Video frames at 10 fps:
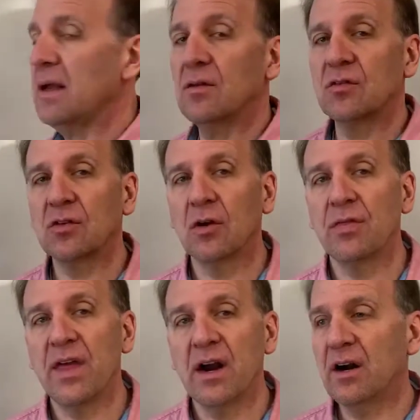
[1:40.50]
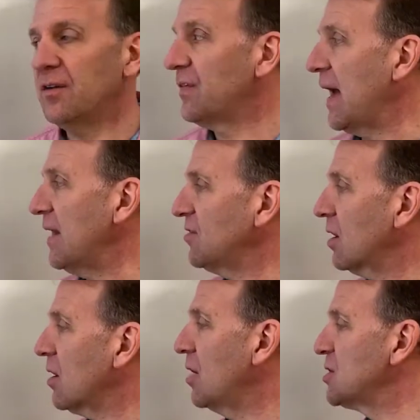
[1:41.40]
Okay, so there, that's
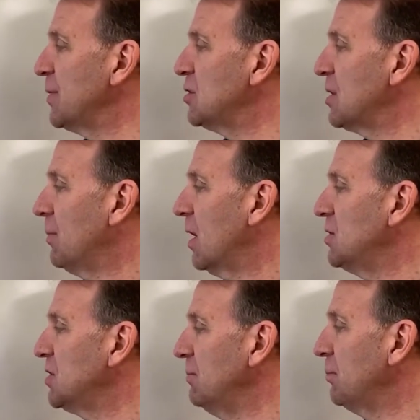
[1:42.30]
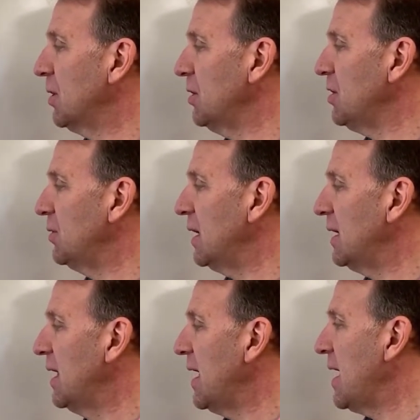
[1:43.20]
our contribution margin per
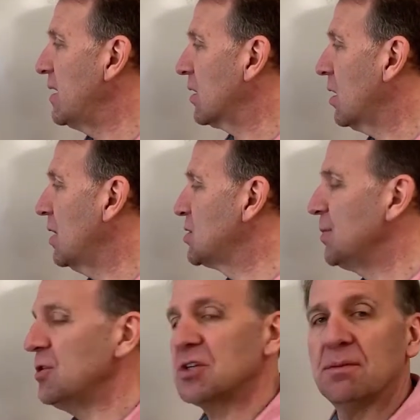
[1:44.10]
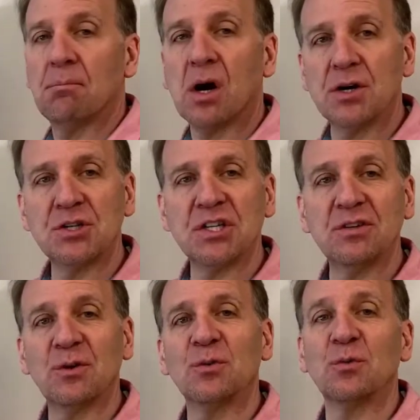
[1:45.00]
unit and our contribution
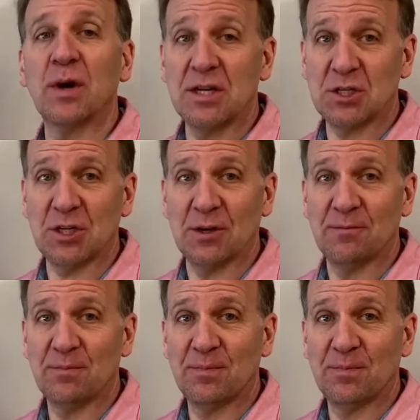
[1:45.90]
margin ratio.